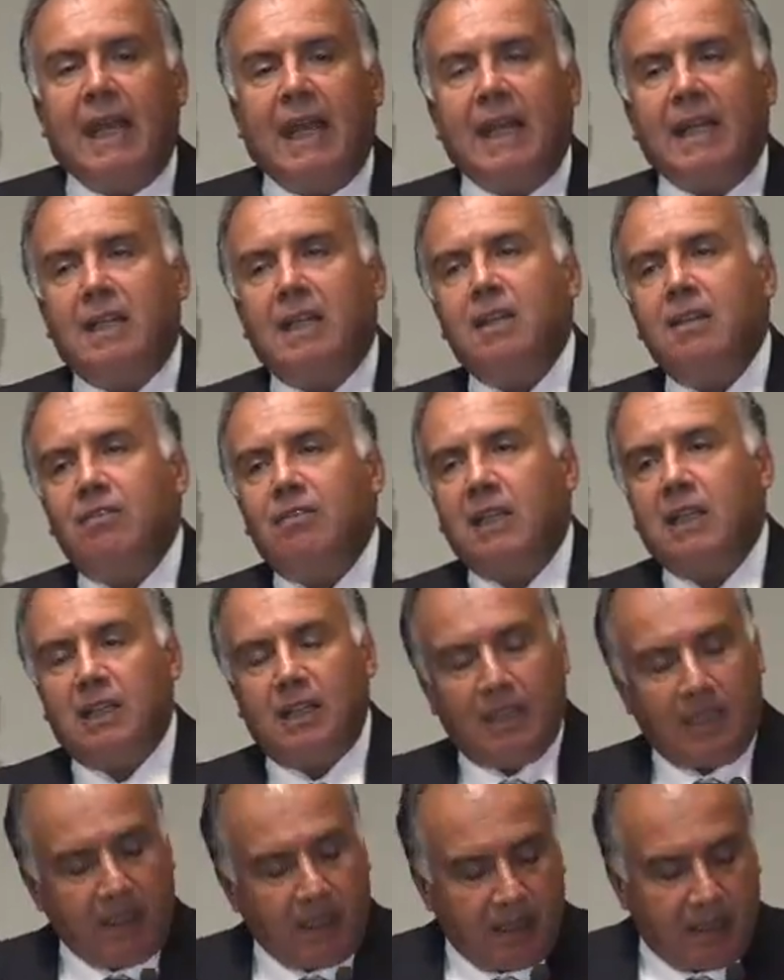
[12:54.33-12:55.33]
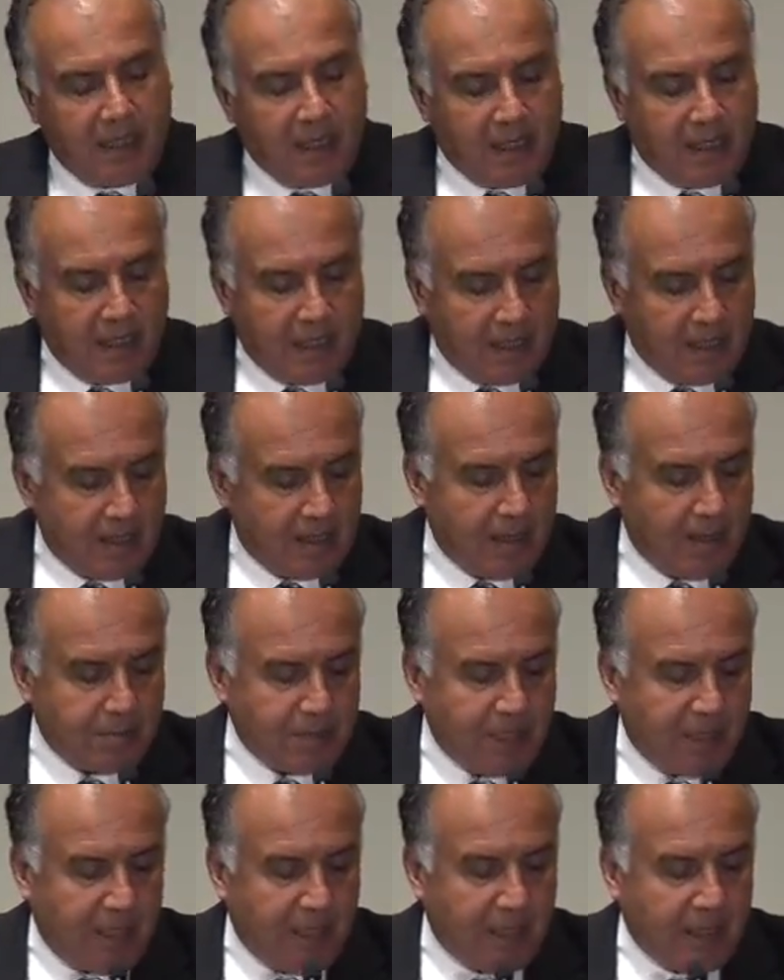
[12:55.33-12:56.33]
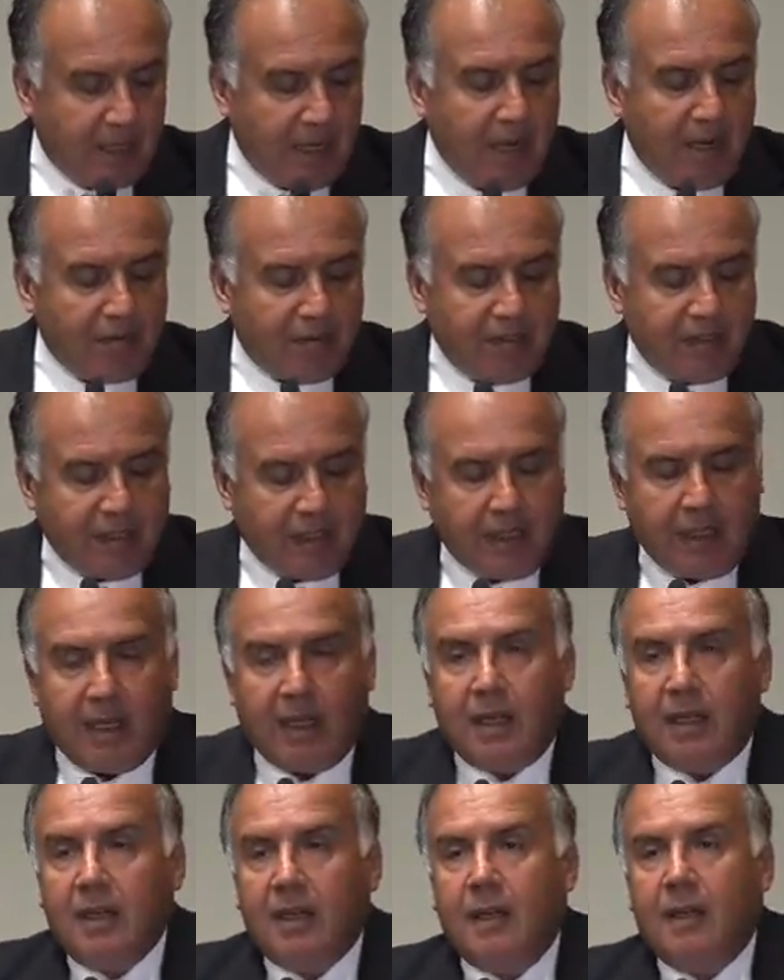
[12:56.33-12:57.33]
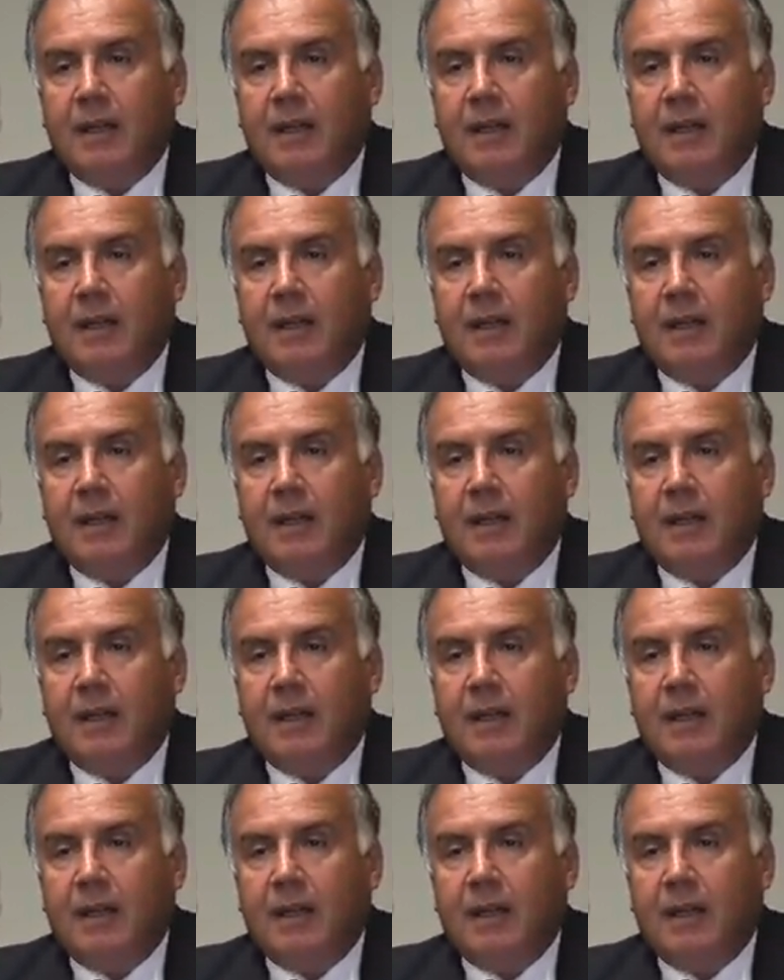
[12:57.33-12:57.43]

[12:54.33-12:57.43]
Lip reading: And even in India and sub-Saharan Africa,